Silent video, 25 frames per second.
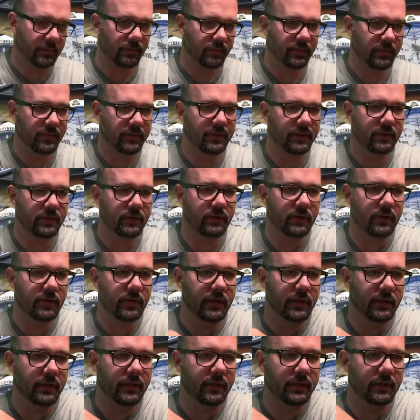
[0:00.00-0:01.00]
with it
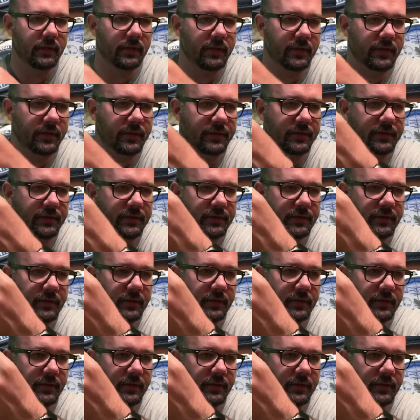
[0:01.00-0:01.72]
on. There it is.